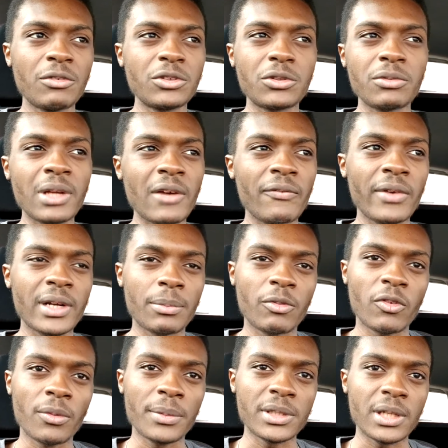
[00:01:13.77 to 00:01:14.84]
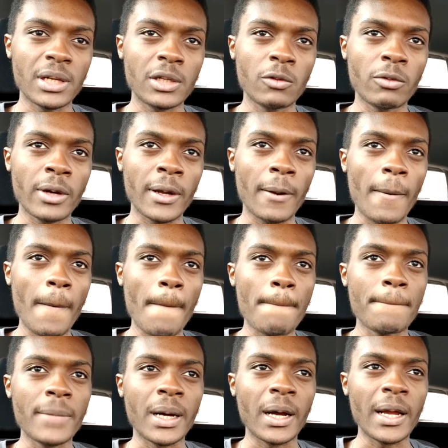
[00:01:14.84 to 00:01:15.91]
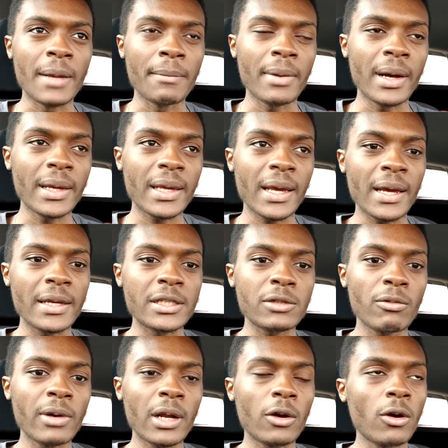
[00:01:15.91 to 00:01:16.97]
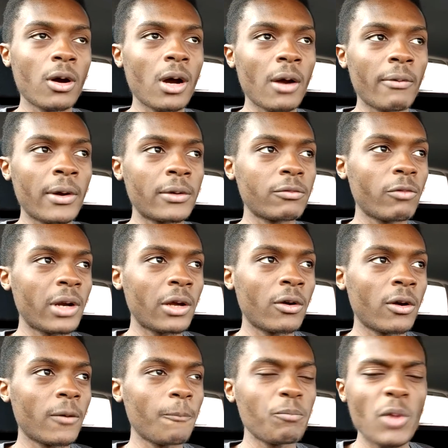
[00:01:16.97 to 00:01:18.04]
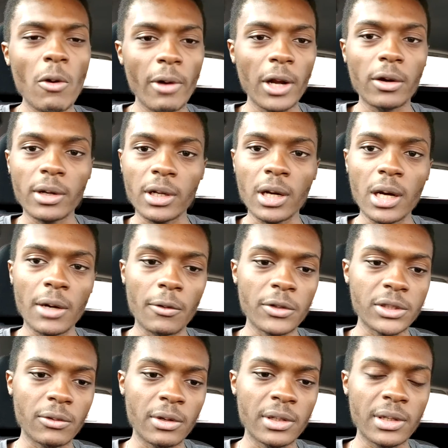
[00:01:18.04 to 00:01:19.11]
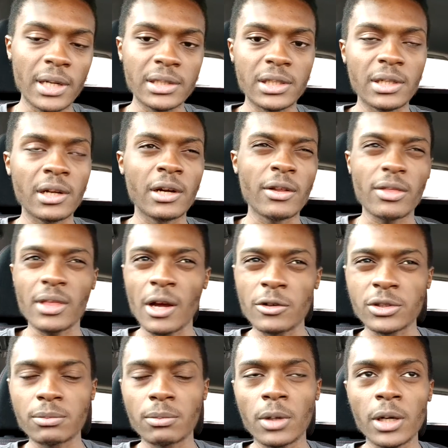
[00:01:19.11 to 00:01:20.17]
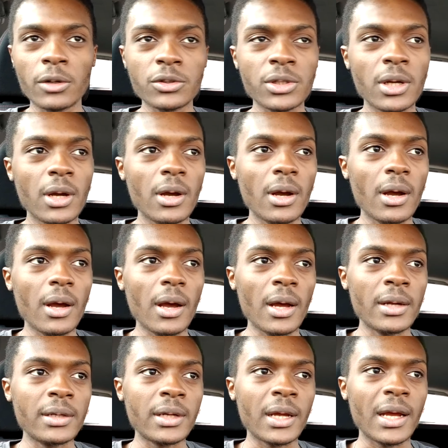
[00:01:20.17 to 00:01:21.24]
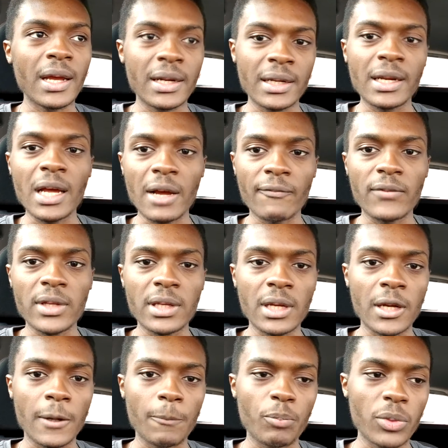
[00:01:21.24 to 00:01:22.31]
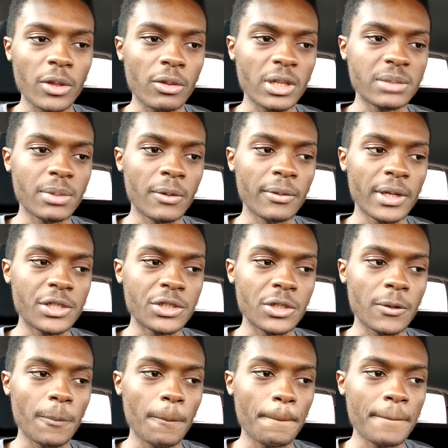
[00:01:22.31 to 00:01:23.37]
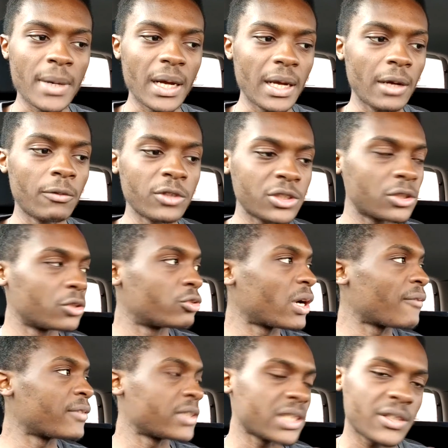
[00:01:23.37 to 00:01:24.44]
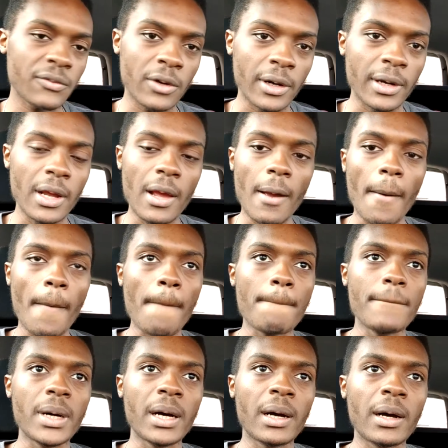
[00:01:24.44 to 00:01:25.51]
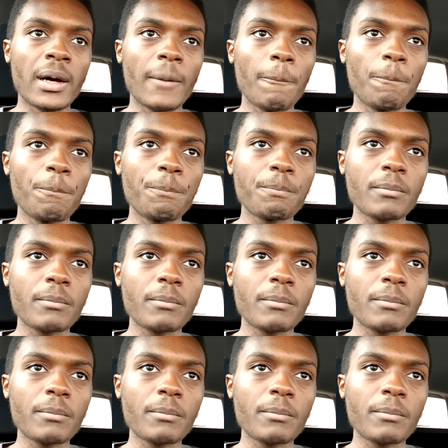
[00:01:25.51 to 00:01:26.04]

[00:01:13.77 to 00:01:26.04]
it won't really affect the performance anyway. But in my case, when I got the car, it was around 99,000 miles, and it did have the thrust bearing issue, but it was still driving just fine. But